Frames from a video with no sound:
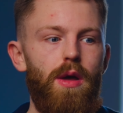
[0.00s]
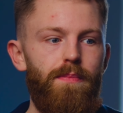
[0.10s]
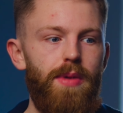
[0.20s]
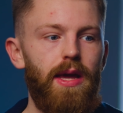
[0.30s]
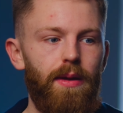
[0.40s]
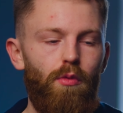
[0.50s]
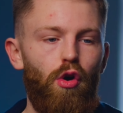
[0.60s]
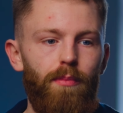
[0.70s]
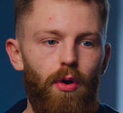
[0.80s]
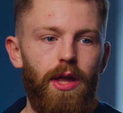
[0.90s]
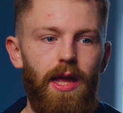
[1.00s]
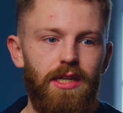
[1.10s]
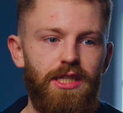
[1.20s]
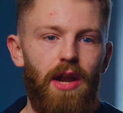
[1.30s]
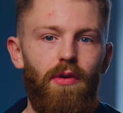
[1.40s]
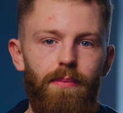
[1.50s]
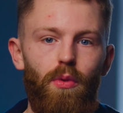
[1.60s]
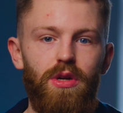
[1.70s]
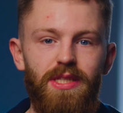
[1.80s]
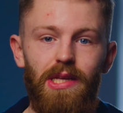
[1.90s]
make more money and generate
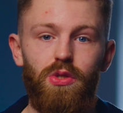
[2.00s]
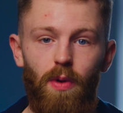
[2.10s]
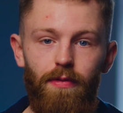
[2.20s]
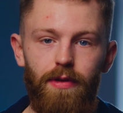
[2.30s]
more sales with